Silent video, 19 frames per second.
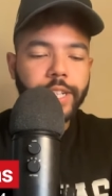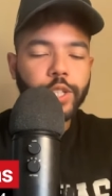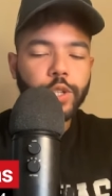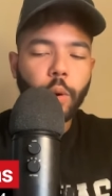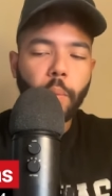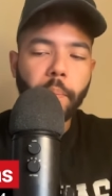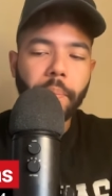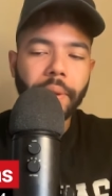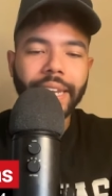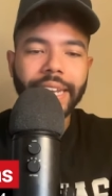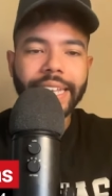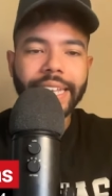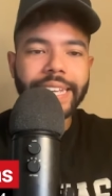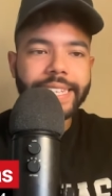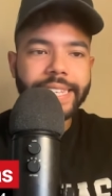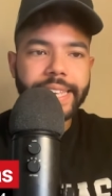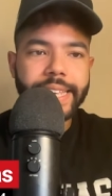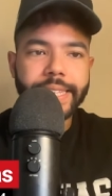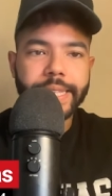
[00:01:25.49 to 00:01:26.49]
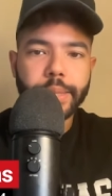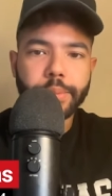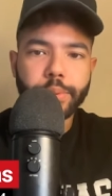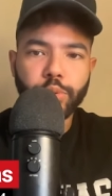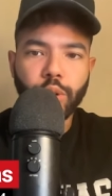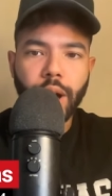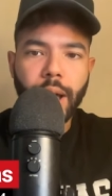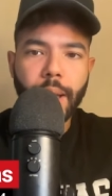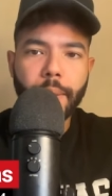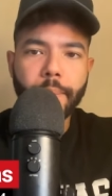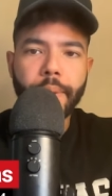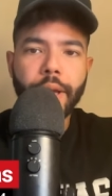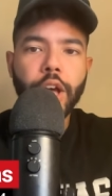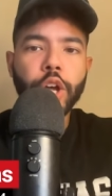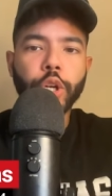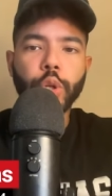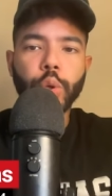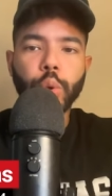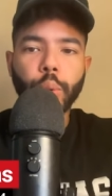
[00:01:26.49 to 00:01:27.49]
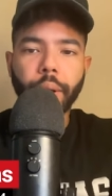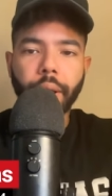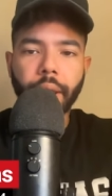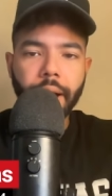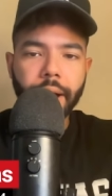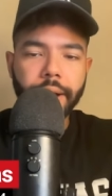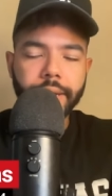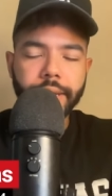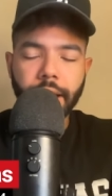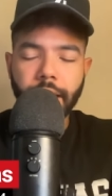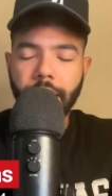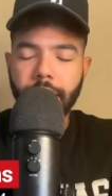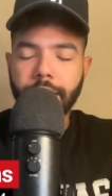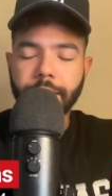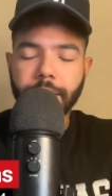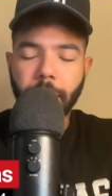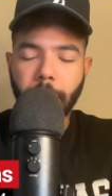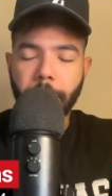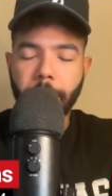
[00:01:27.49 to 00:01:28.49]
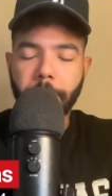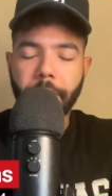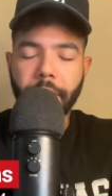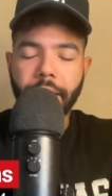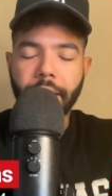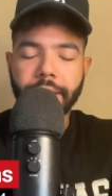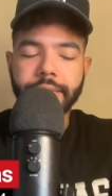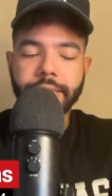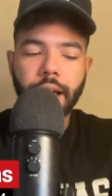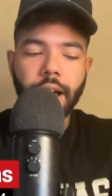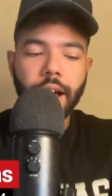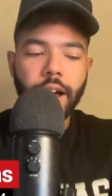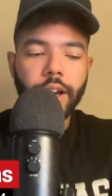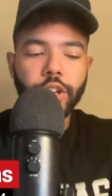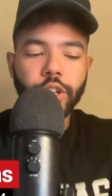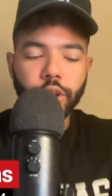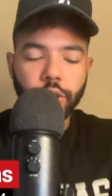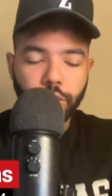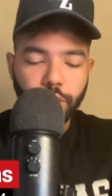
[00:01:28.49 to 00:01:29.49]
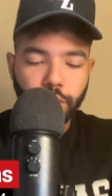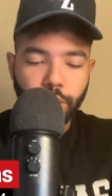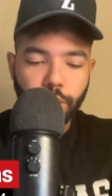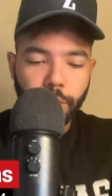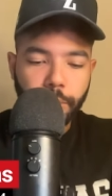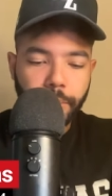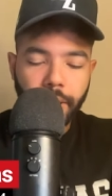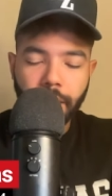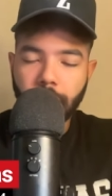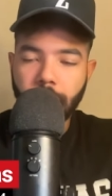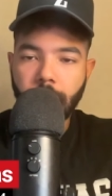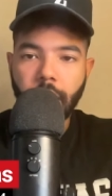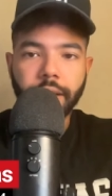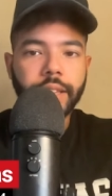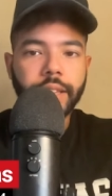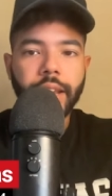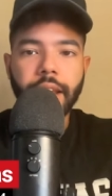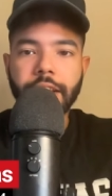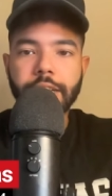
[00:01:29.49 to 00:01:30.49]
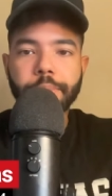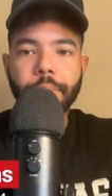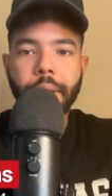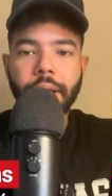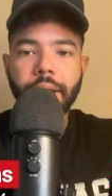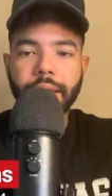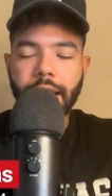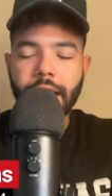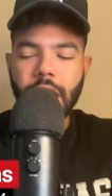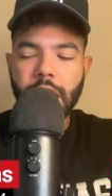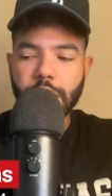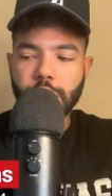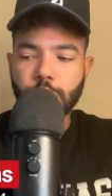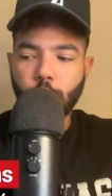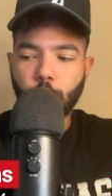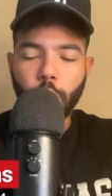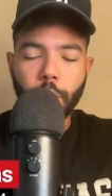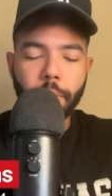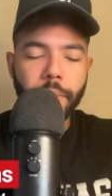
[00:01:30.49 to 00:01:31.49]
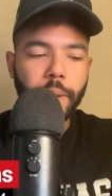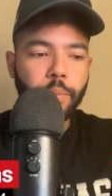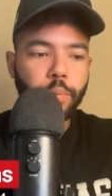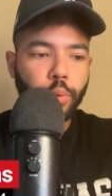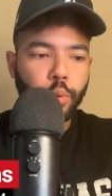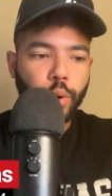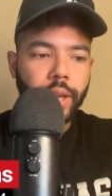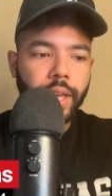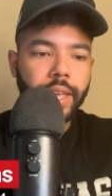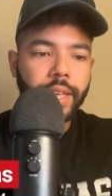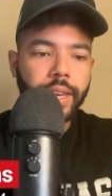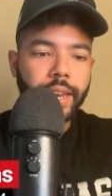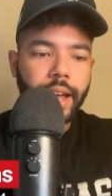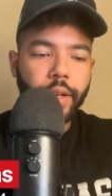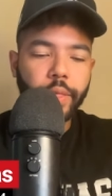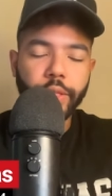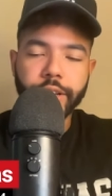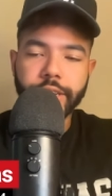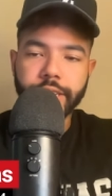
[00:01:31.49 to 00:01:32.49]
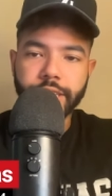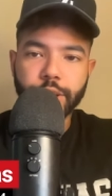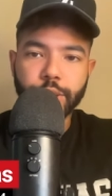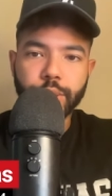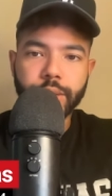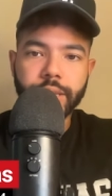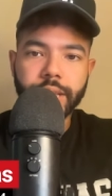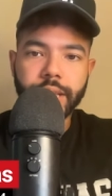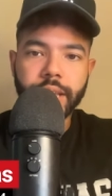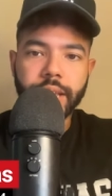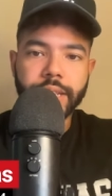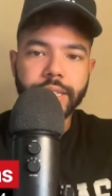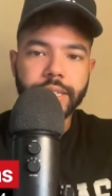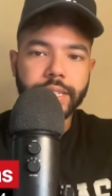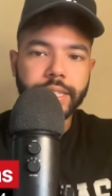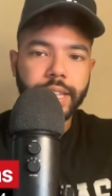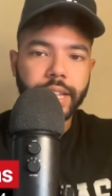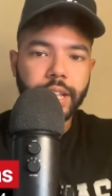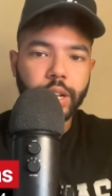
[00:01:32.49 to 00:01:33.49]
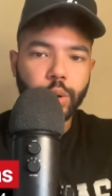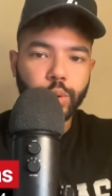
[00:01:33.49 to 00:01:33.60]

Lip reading: So please hit subscribe to Locked On Diamondbacks on YouTube. On today's podcast, we'll be breaking down this series against the St.